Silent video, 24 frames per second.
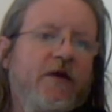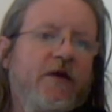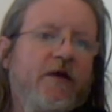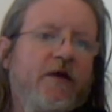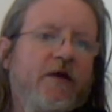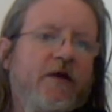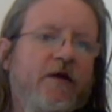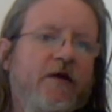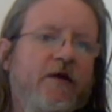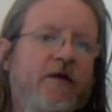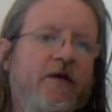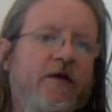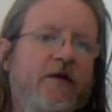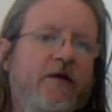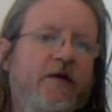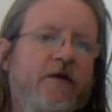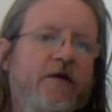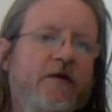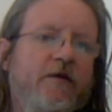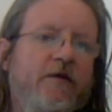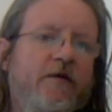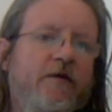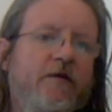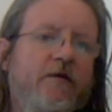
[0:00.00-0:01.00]

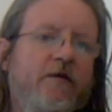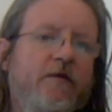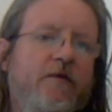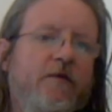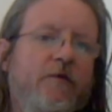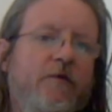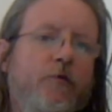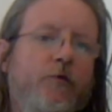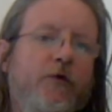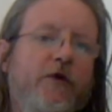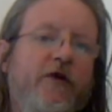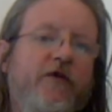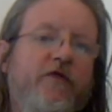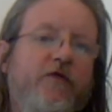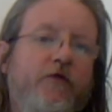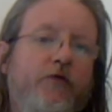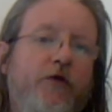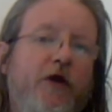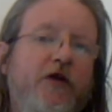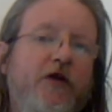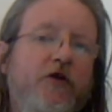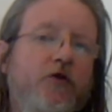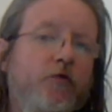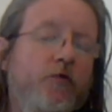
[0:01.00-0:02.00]
the
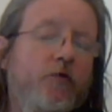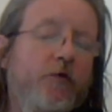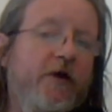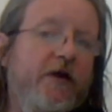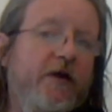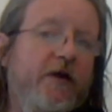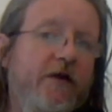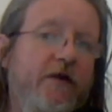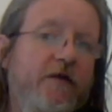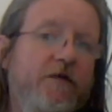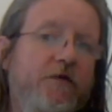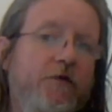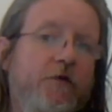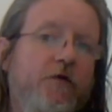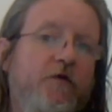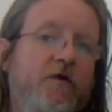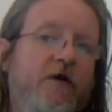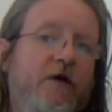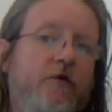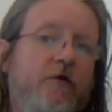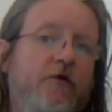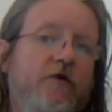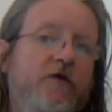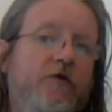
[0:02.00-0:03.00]
refresh rate of
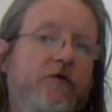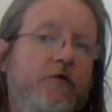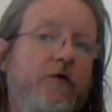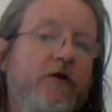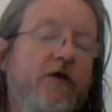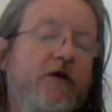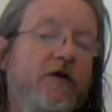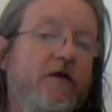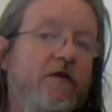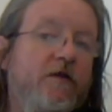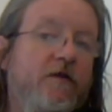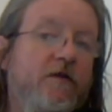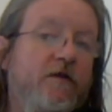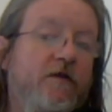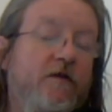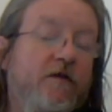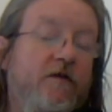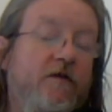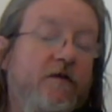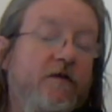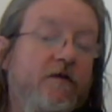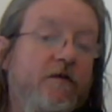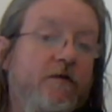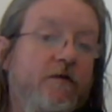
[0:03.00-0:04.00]
our
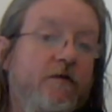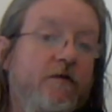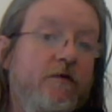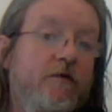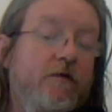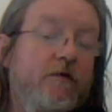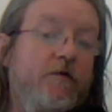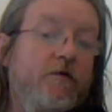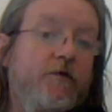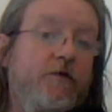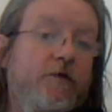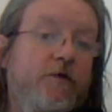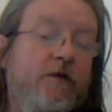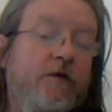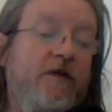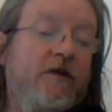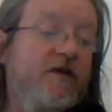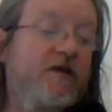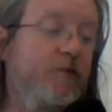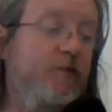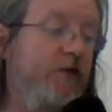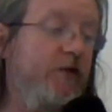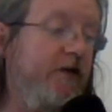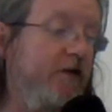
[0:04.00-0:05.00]
screens, of the
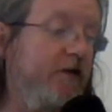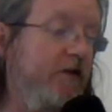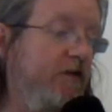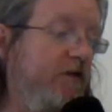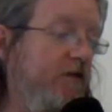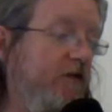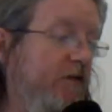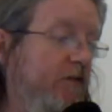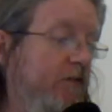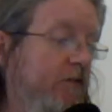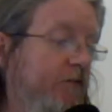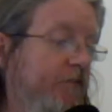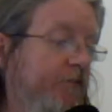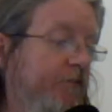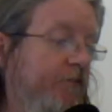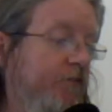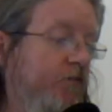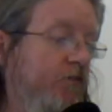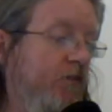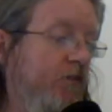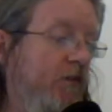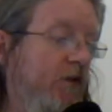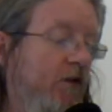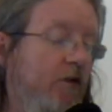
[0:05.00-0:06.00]
displays,
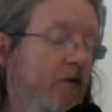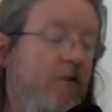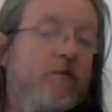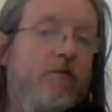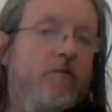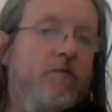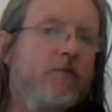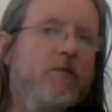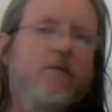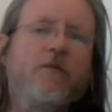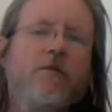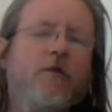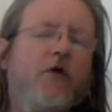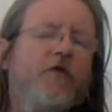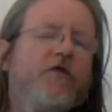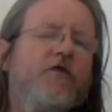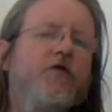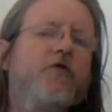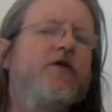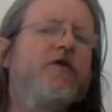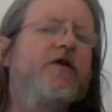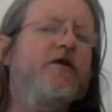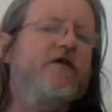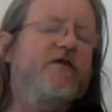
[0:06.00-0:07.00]
a
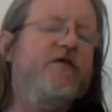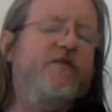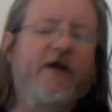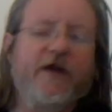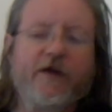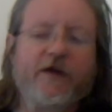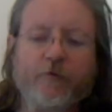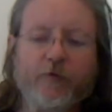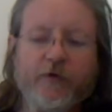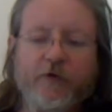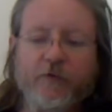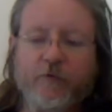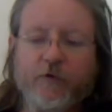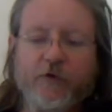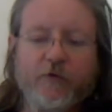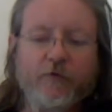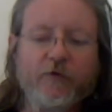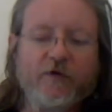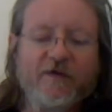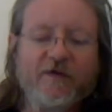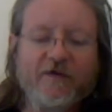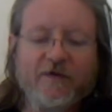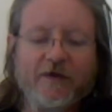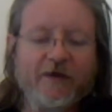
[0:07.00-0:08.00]
few years back when
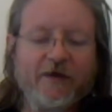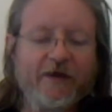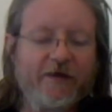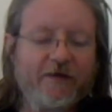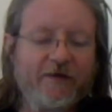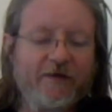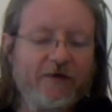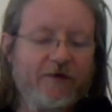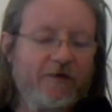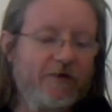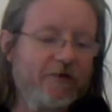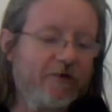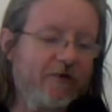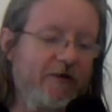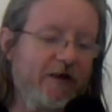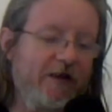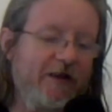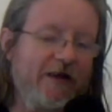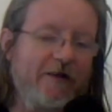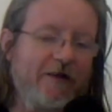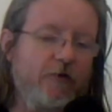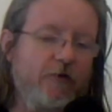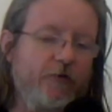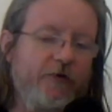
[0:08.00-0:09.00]
we still had the
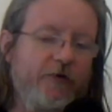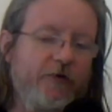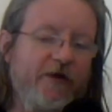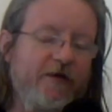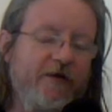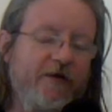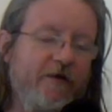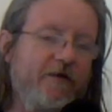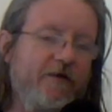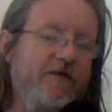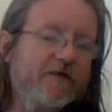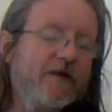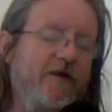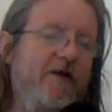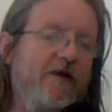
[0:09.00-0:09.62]
analog radars,